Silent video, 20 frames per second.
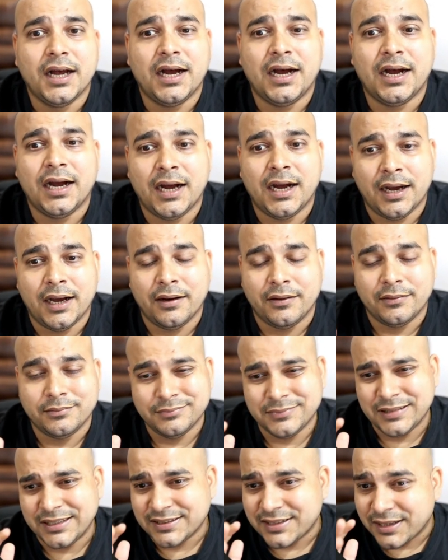
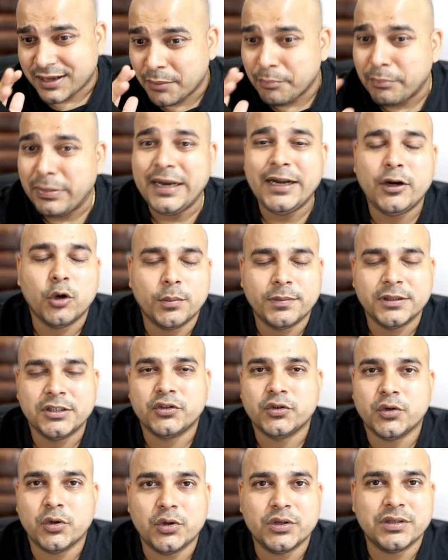It is a complete open
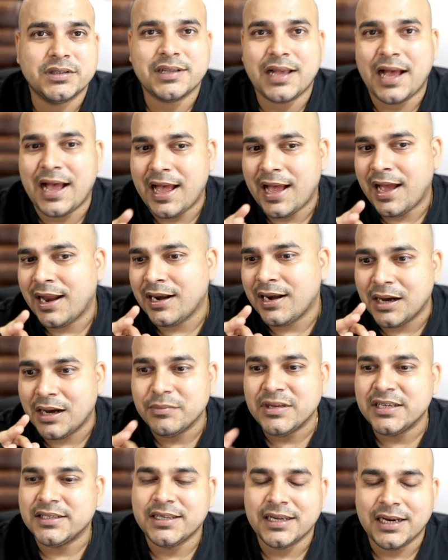source, and
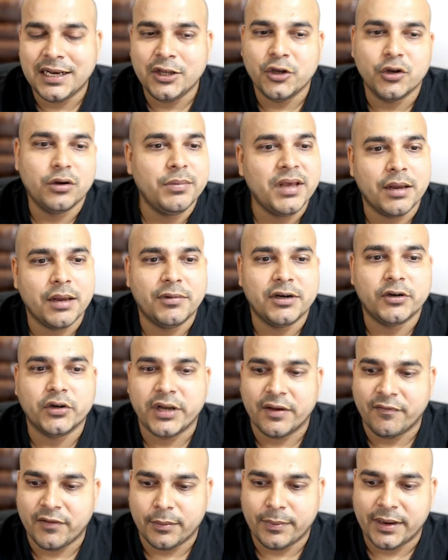amazingly, you'll be able to
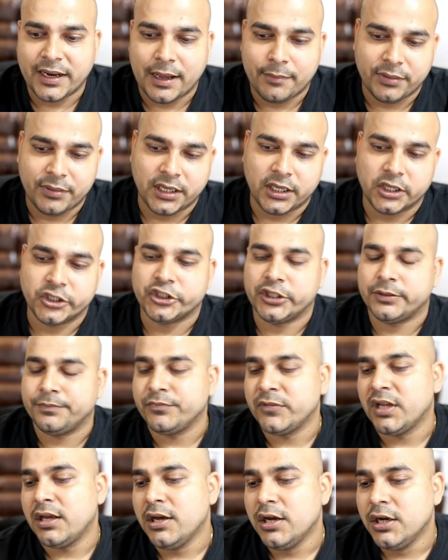develop an application.
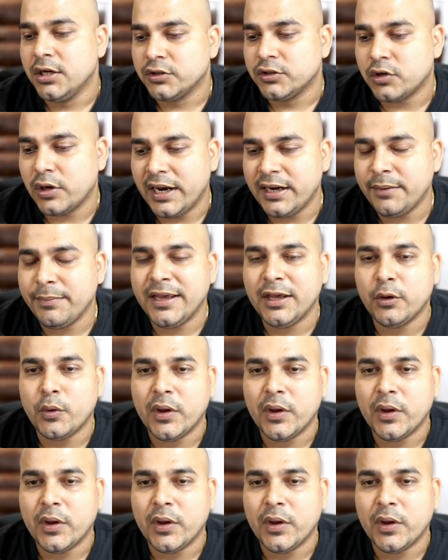So let me